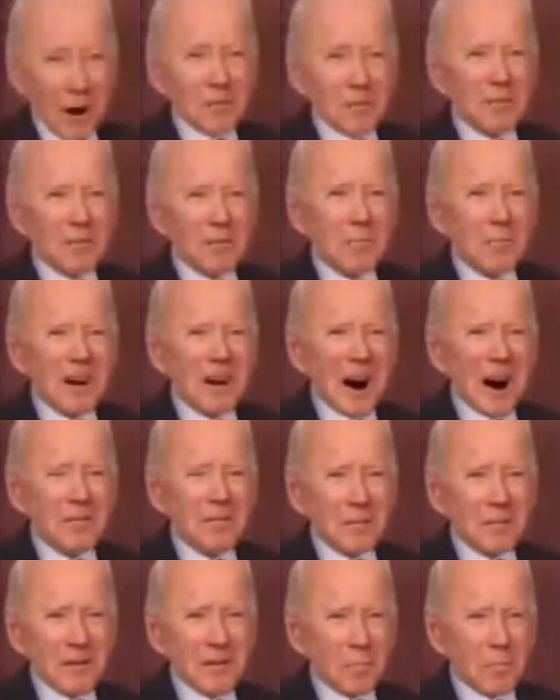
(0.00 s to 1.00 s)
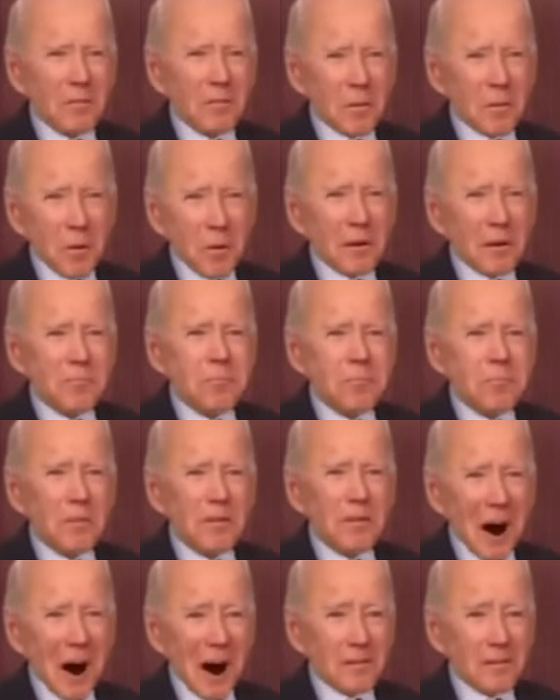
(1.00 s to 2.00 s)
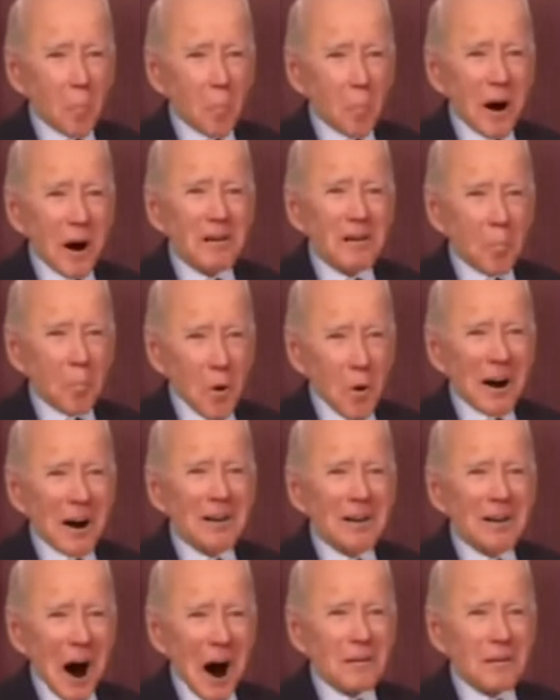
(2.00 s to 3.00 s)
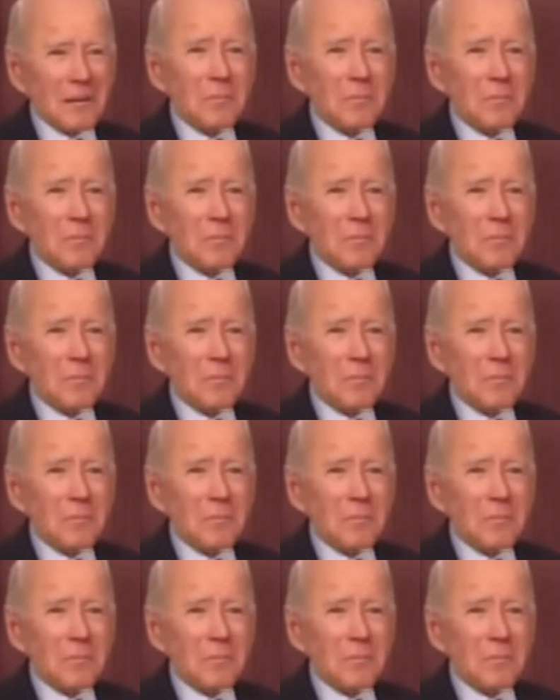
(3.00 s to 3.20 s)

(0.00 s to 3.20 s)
be entered into a drawing for a chance to win twenty dollars for